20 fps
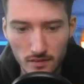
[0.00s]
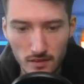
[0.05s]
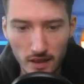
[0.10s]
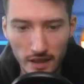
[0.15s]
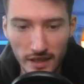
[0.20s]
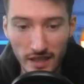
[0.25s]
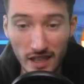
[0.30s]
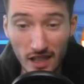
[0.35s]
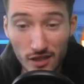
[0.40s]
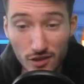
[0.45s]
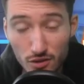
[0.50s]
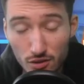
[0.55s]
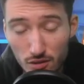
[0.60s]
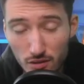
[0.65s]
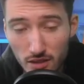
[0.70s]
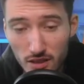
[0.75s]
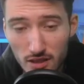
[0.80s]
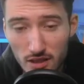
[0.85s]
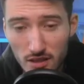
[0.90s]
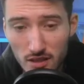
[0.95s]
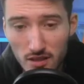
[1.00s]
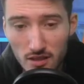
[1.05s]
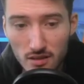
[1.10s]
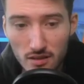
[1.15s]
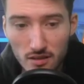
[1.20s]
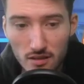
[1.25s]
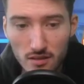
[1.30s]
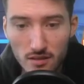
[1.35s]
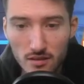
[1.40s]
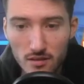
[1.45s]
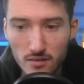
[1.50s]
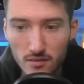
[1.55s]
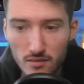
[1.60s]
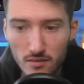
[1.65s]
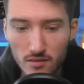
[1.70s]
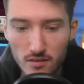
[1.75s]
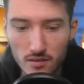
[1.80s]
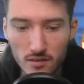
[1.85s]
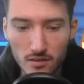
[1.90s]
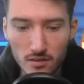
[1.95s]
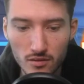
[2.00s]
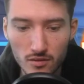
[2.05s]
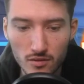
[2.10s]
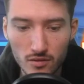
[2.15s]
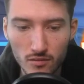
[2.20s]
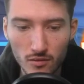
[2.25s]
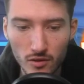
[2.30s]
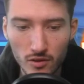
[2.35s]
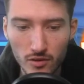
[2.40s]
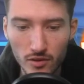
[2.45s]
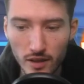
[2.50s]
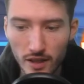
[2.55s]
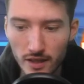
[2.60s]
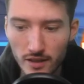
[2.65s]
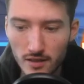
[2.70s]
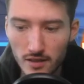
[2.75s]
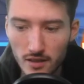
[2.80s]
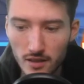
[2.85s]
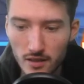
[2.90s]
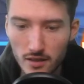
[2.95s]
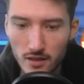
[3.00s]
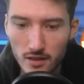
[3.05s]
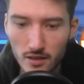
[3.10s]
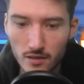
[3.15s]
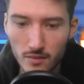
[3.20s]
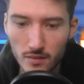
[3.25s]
Eiganjo it, to want to exile it,